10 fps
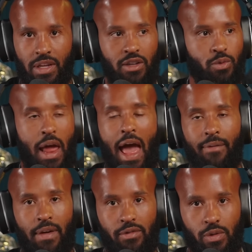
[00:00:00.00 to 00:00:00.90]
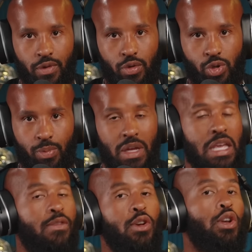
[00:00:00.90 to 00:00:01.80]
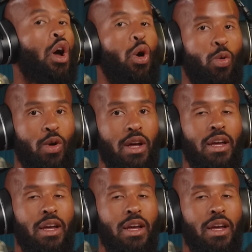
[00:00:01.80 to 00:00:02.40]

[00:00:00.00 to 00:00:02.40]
He doesn't want to have 500 viewership, even though